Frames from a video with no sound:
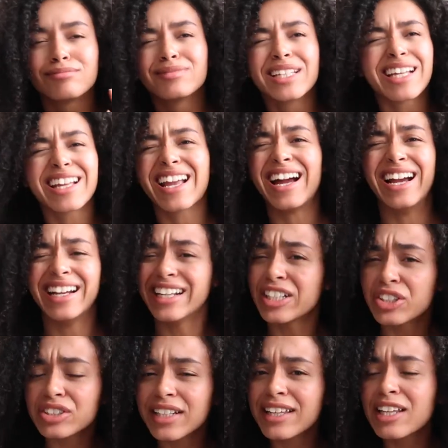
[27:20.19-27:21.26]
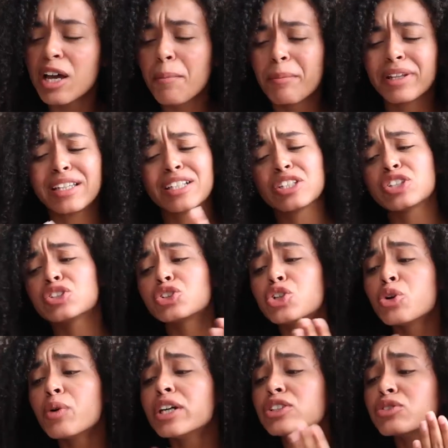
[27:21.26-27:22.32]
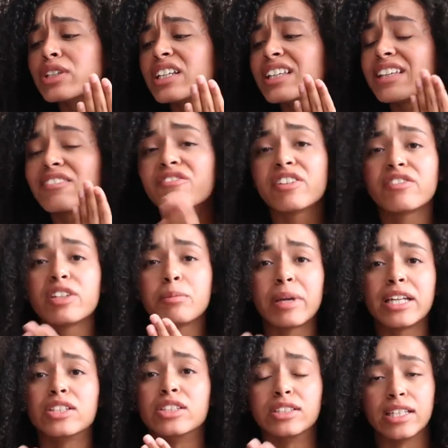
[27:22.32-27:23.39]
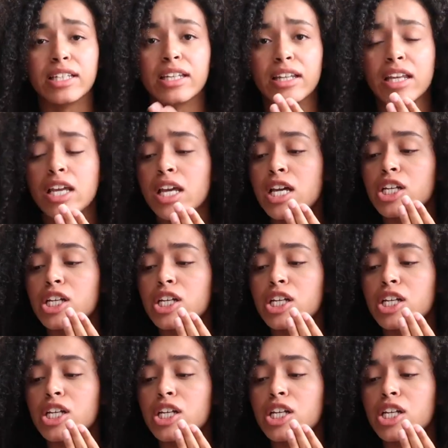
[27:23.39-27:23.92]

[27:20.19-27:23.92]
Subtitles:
Like, I kind of understand that, but like 250 pages in